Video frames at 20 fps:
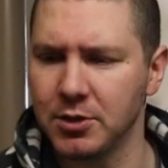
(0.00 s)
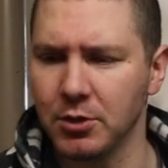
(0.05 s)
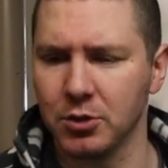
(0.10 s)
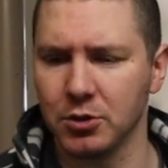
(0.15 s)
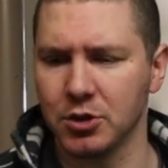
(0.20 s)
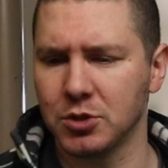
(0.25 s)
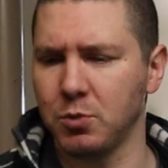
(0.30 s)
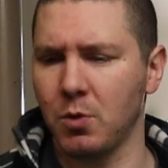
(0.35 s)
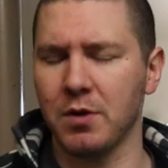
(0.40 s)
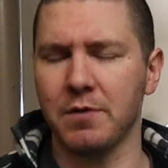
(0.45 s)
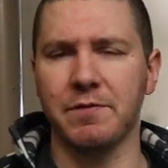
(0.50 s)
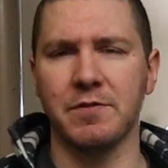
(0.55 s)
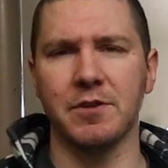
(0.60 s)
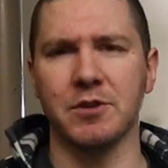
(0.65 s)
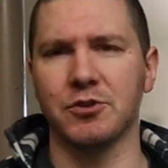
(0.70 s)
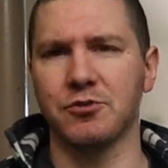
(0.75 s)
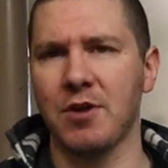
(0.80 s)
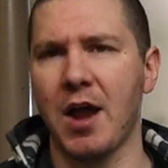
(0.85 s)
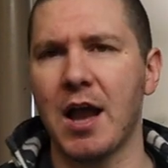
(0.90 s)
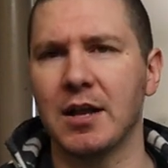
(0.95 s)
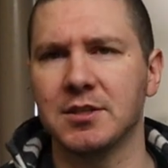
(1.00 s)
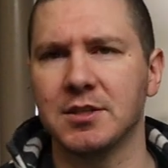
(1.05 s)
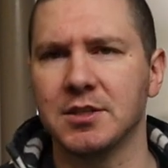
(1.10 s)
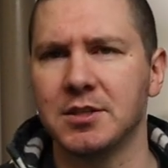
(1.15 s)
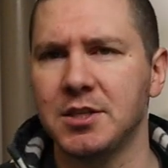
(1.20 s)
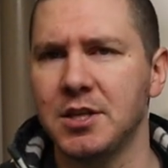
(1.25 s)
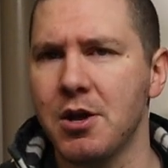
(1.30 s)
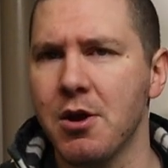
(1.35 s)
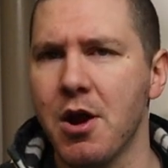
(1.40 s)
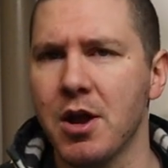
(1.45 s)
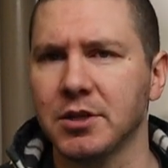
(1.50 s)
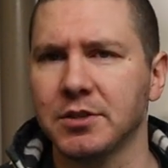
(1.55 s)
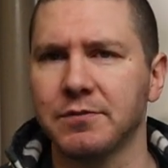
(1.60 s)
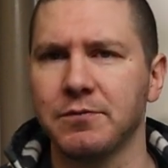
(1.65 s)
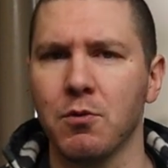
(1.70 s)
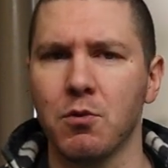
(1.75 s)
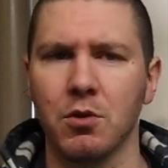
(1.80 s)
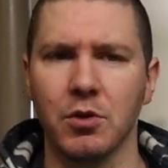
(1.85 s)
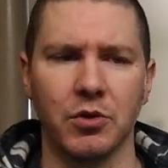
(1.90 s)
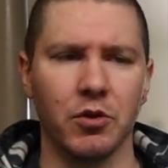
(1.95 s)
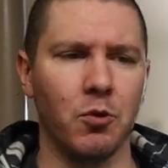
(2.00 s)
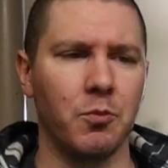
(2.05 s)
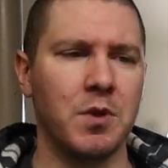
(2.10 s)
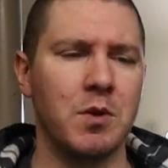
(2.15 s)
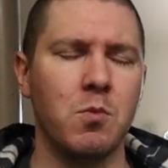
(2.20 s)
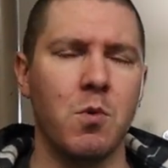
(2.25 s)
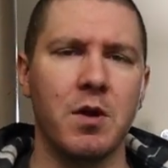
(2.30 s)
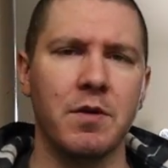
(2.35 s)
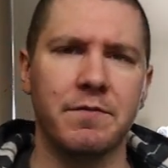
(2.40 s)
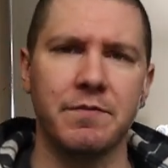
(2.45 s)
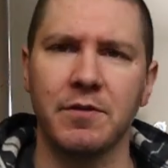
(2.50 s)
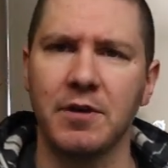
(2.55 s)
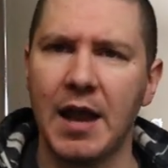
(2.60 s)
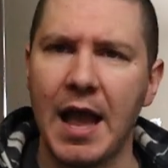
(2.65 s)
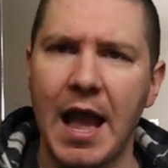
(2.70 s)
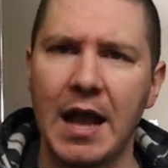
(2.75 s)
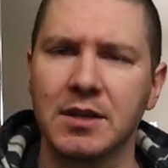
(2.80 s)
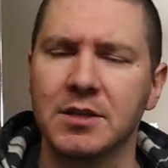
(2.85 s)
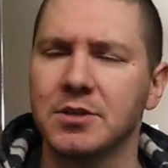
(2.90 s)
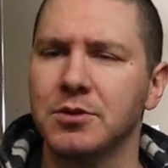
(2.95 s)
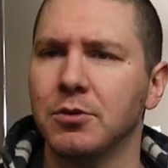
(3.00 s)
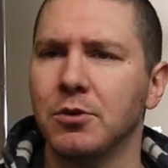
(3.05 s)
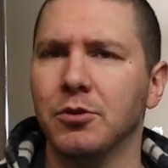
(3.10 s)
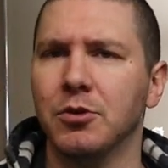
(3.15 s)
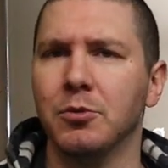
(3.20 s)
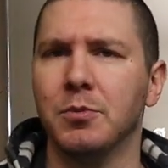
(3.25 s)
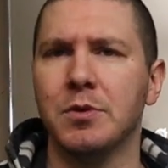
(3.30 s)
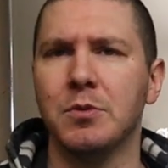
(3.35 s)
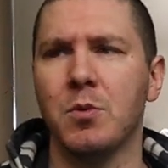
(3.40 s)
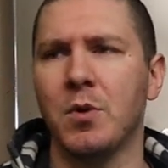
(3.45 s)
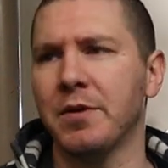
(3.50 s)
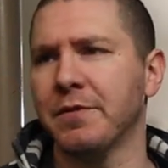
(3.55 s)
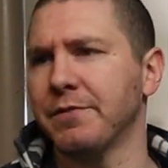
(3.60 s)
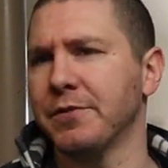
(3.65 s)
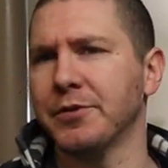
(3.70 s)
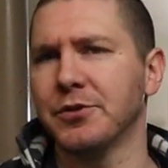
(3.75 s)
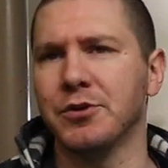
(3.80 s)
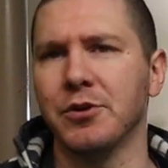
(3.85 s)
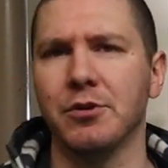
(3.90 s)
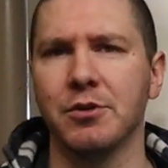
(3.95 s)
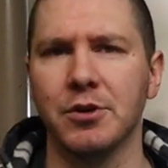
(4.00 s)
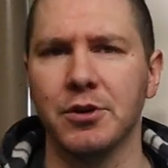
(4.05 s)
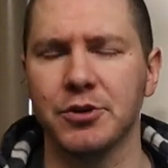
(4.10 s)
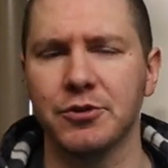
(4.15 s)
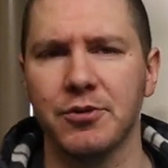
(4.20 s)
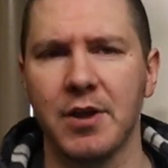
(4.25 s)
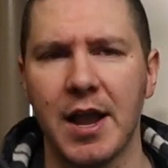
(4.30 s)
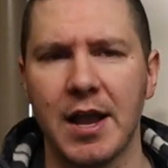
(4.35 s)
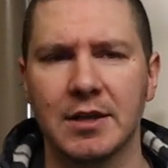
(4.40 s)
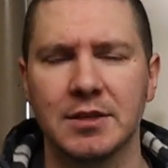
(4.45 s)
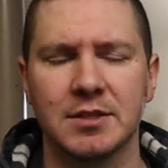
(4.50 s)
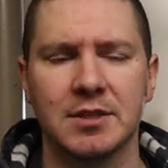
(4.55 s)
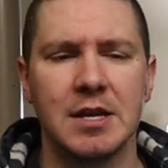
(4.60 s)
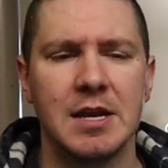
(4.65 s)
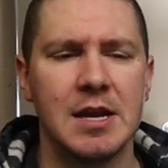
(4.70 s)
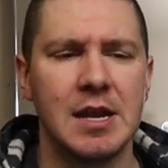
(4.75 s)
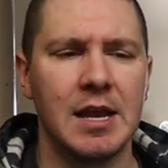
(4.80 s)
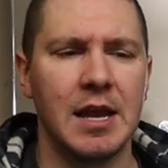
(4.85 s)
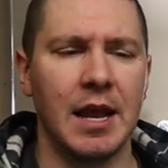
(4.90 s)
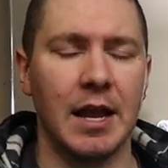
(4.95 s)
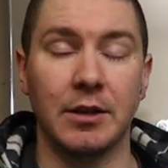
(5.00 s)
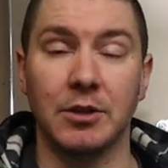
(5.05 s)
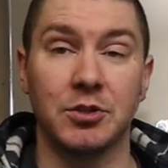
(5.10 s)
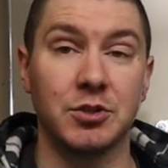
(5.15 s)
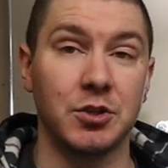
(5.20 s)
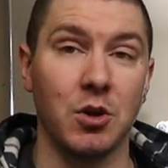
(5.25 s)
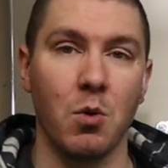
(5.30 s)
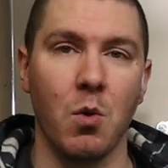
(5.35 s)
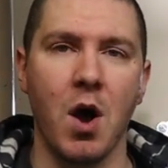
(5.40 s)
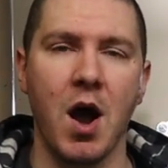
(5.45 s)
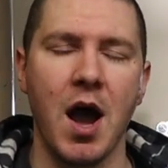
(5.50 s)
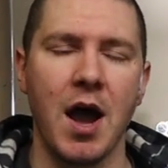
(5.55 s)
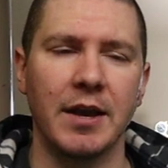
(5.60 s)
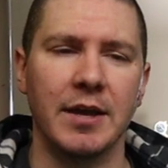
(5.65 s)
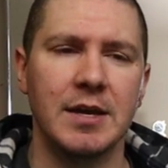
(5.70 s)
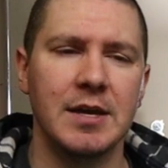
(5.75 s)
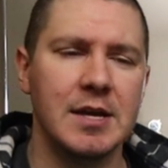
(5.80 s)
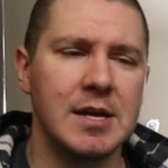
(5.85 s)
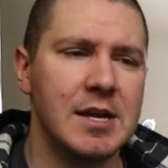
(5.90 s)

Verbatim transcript: So there's one for the Traxxas TRX4, there'll be one for Axial. there'll be one for Duratrax, and so on.